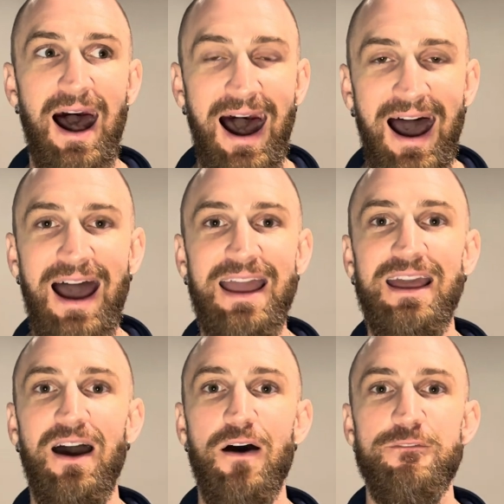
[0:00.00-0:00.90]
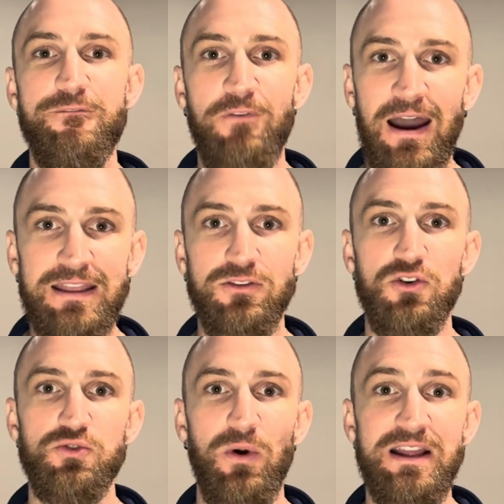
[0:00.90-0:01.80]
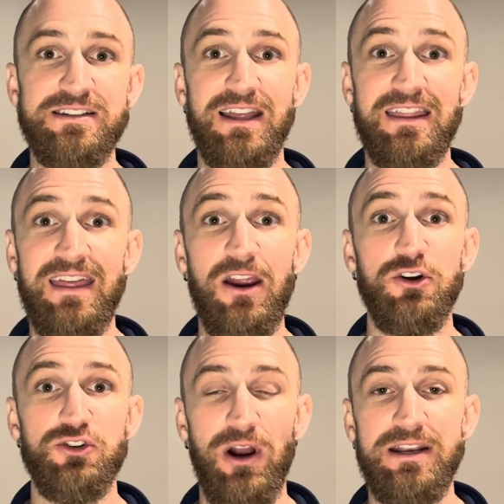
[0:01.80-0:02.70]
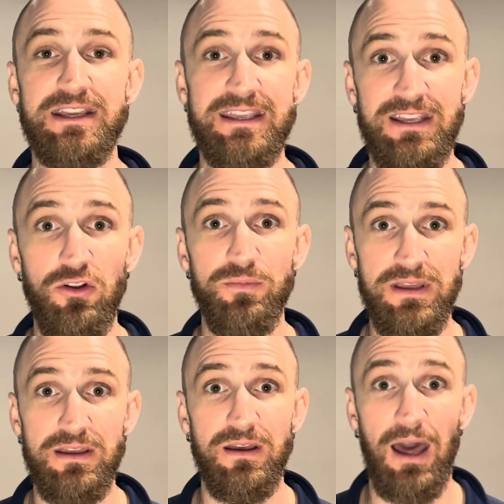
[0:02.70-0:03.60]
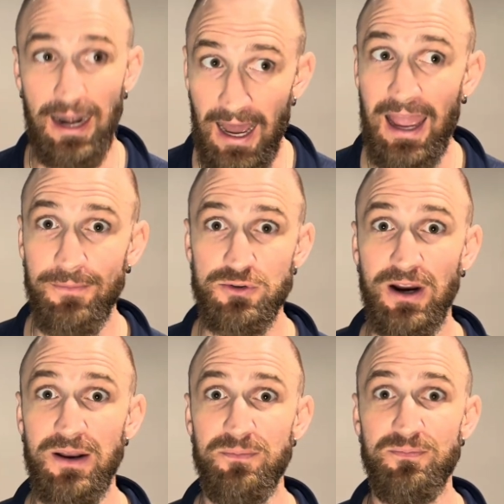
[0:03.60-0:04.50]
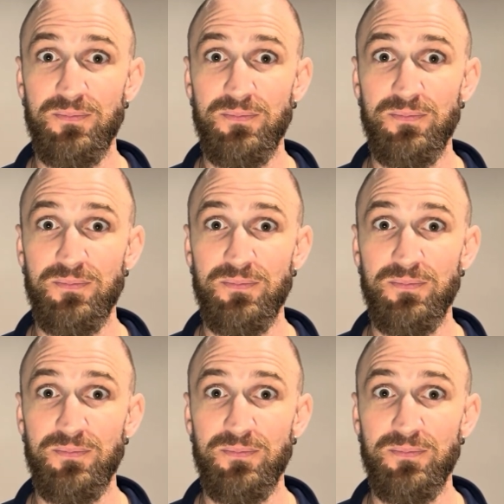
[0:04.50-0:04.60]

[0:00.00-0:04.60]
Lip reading: I fight those weights like they are trying to kill me. And I am trying to